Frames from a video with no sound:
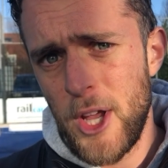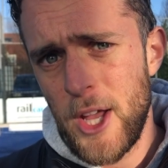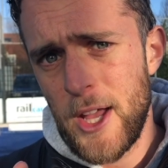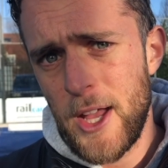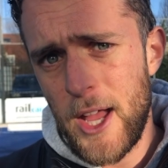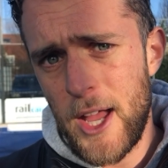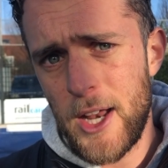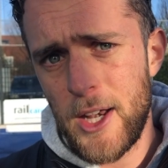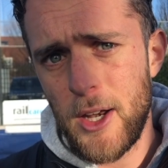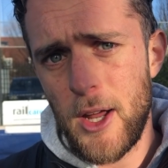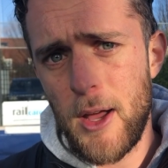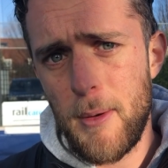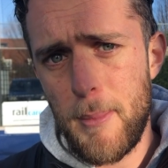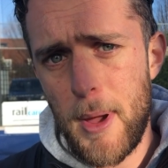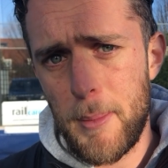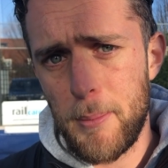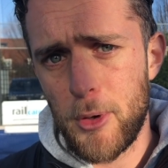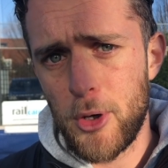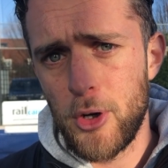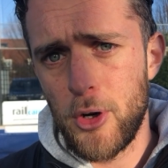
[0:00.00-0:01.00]
and a
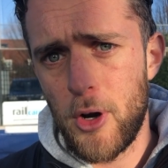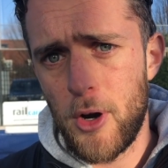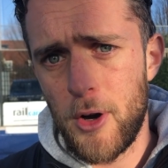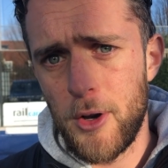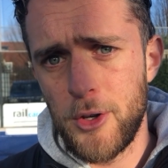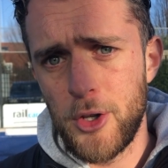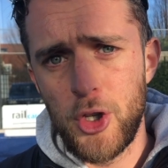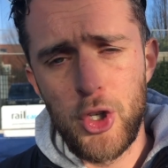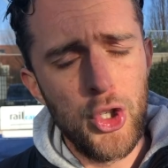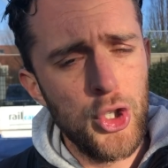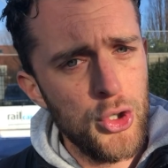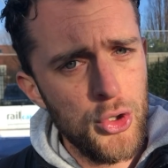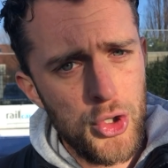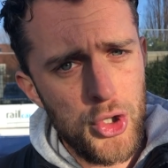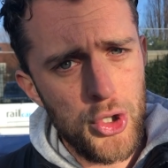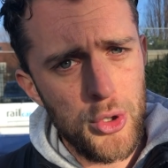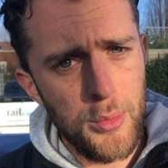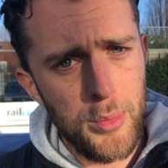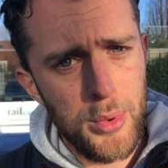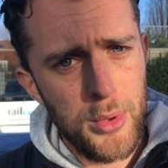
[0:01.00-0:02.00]
member on
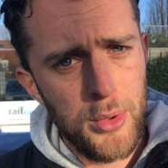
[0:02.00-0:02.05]
YouTube.